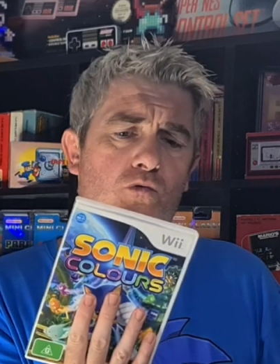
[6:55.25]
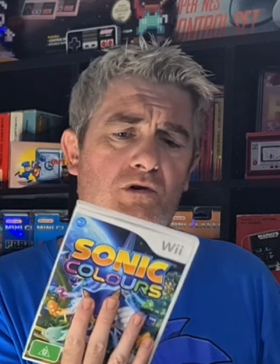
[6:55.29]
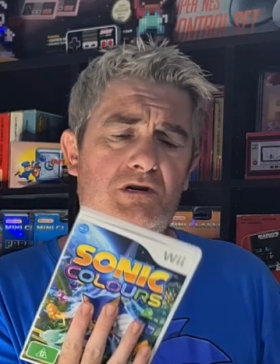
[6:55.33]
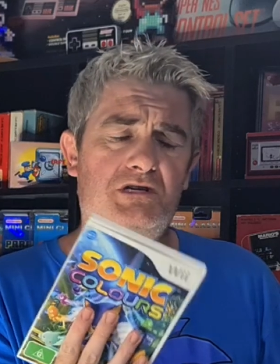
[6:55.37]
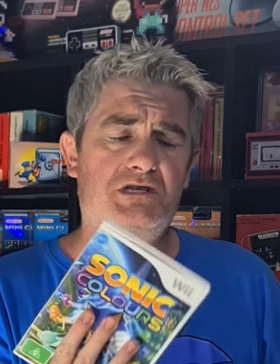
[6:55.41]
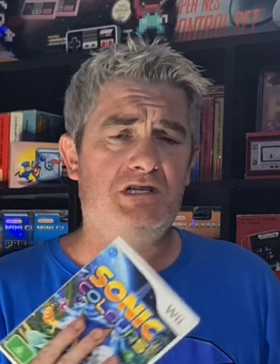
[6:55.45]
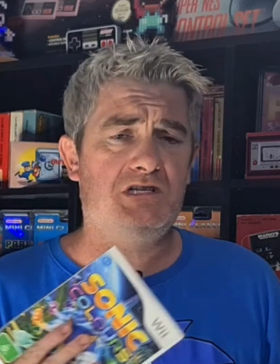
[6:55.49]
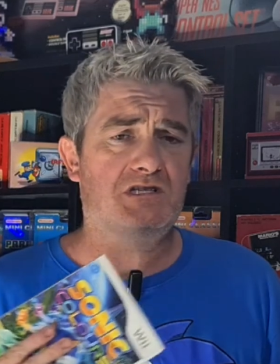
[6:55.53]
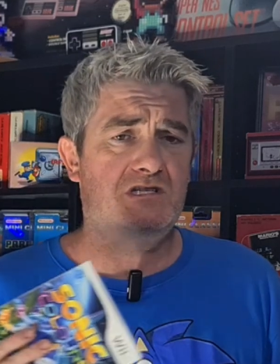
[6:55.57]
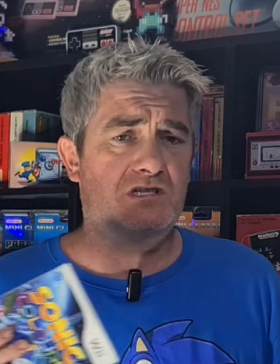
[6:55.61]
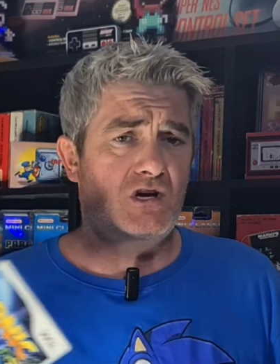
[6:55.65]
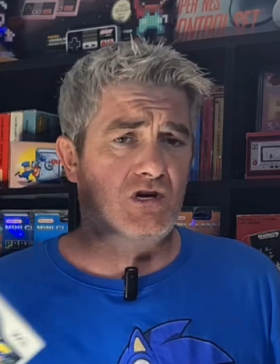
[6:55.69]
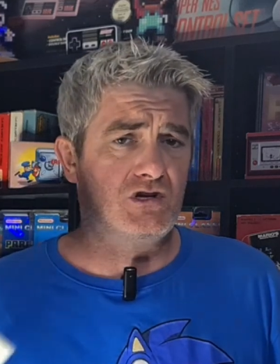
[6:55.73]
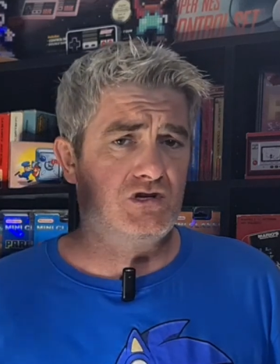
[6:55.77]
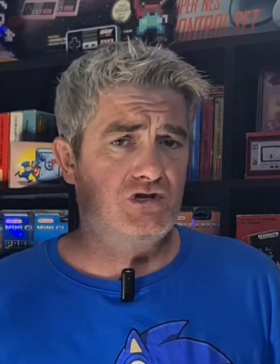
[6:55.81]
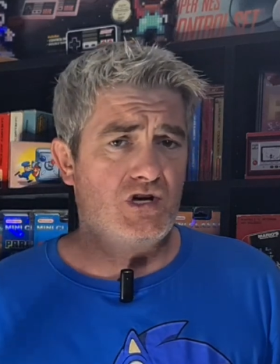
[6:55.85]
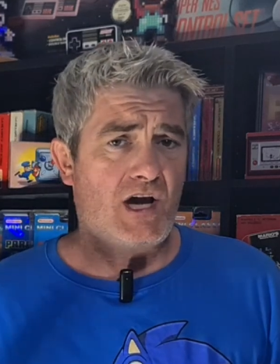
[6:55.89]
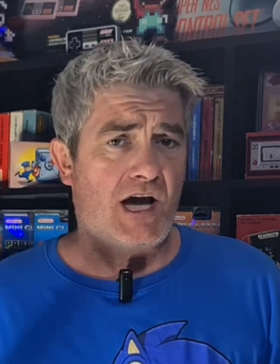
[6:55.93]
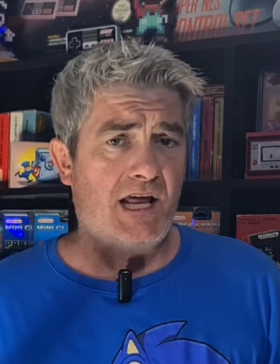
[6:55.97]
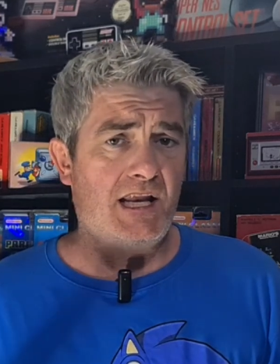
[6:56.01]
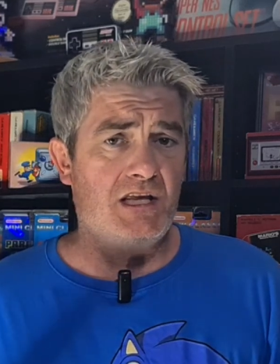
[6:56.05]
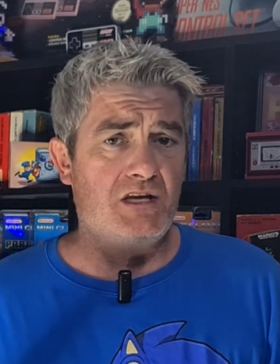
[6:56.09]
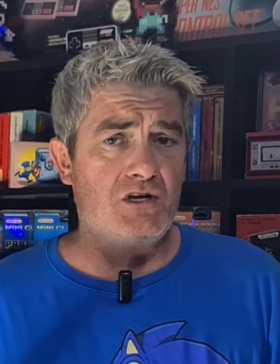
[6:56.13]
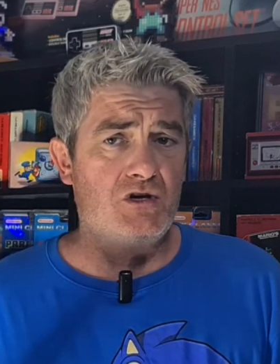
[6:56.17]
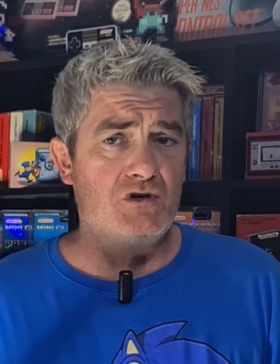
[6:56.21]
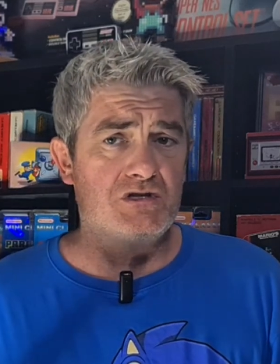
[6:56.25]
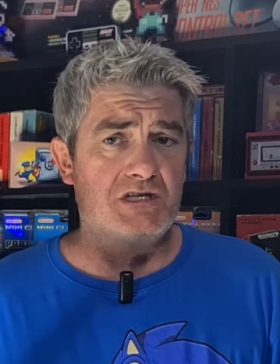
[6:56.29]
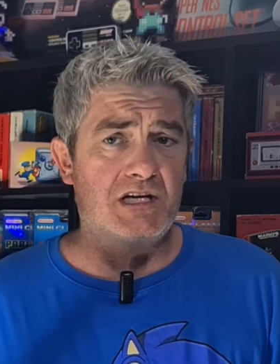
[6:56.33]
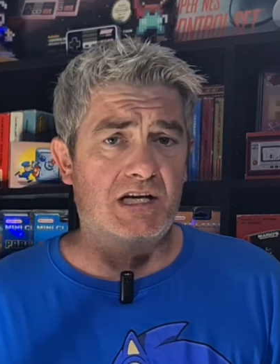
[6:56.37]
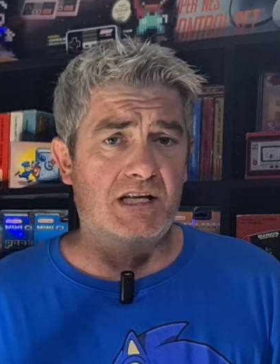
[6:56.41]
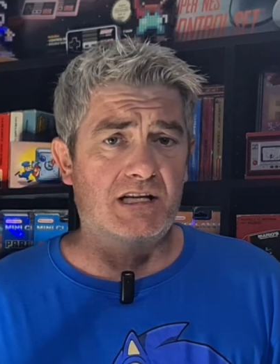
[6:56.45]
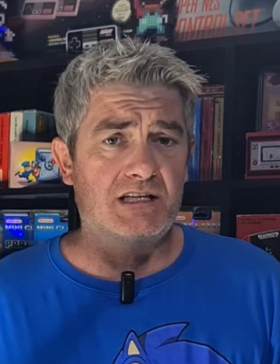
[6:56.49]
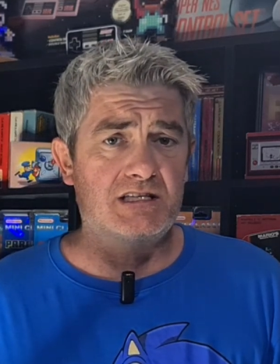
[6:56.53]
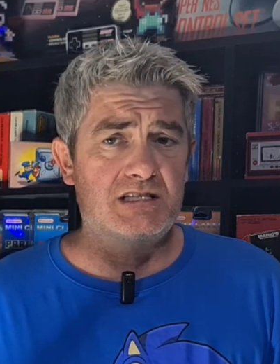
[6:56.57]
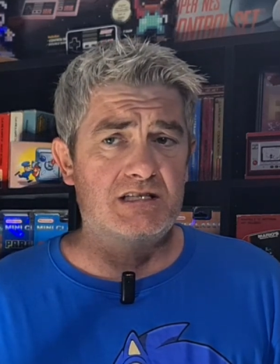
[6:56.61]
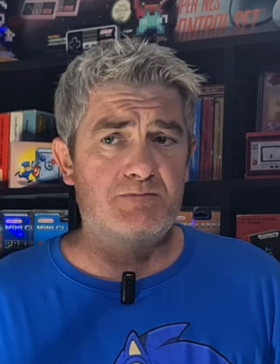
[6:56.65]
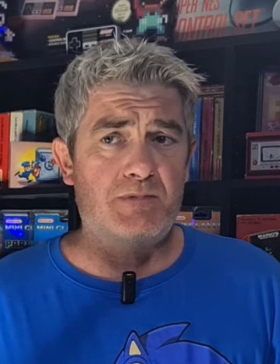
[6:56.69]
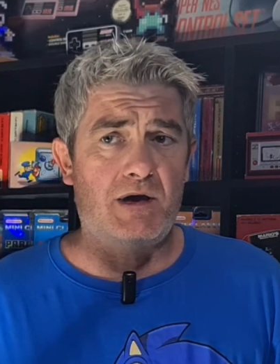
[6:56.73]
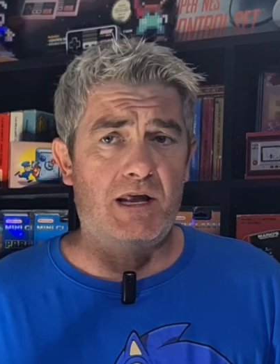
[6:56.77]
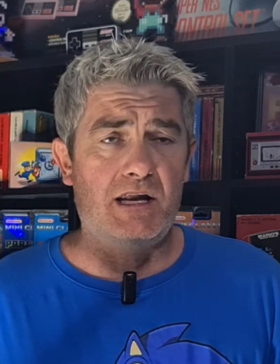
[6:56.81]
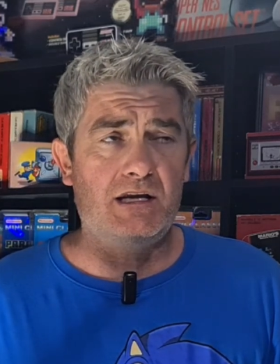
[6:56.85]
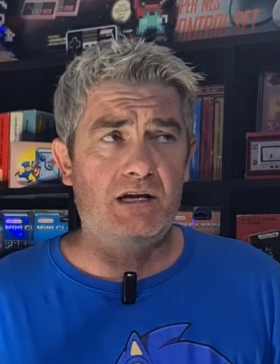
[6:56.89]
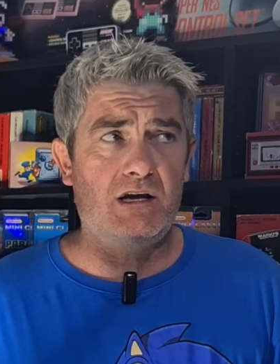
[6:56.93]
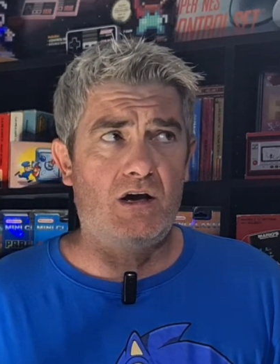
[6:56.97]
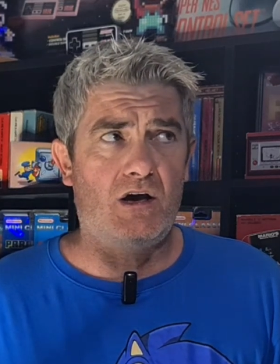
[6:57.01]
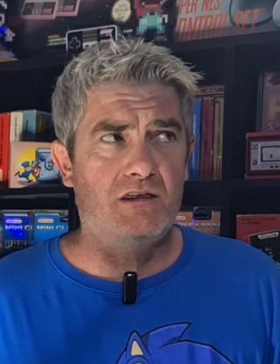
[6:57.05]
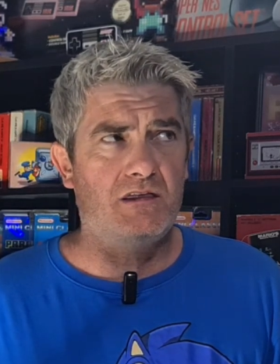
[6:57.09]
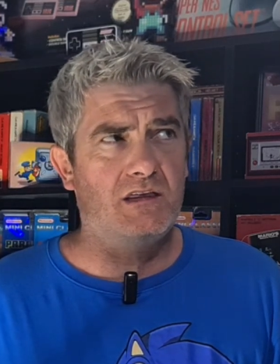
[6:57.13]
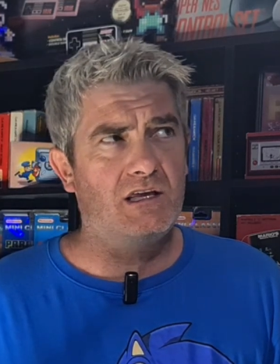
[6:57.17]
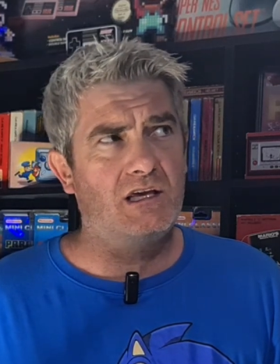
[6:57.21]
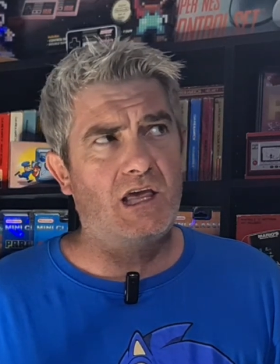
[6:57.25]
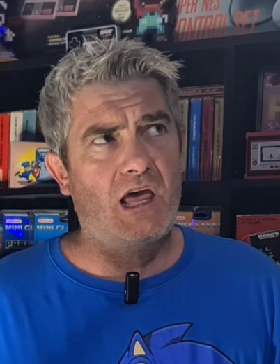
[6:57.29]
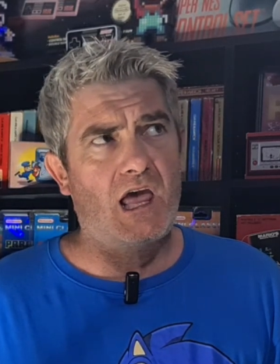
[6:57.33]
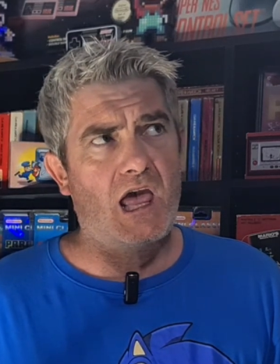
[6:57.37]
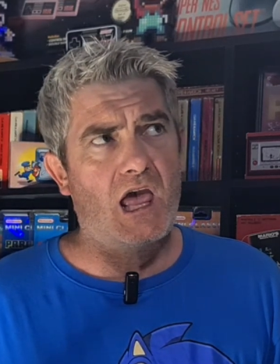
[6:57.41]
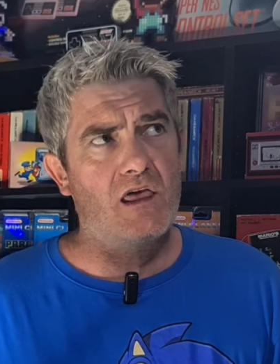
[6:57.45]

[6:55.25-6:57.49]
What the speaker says: which is the Australian New Zealand spelling, I think,